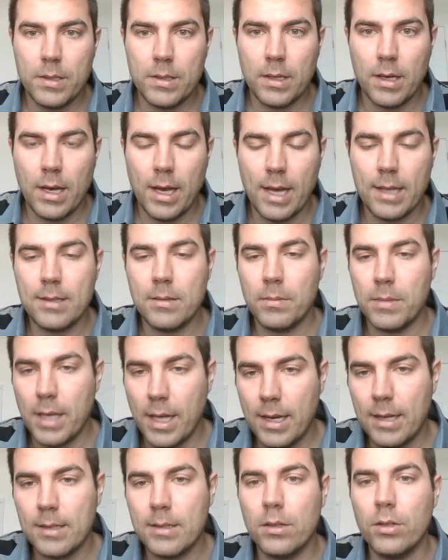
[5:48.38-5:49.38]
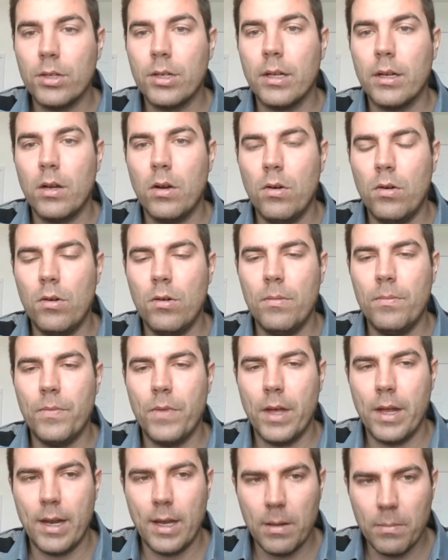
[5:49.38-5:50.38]
had some tenants look at a home
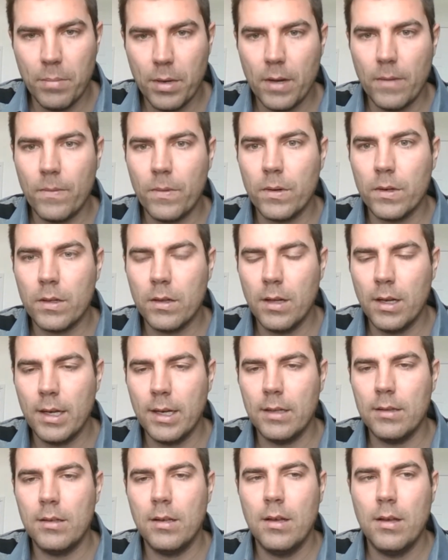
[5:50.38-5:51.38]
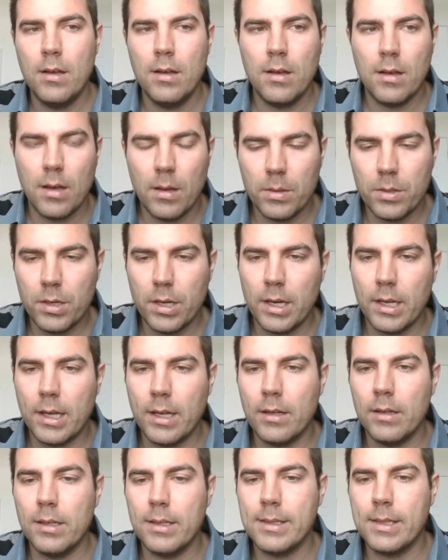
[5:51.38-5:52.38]
that had bought for a client. I'm trying to get it
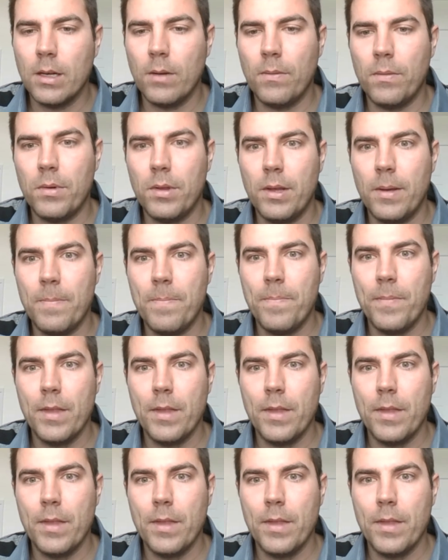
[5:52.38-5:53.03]
leased out for them.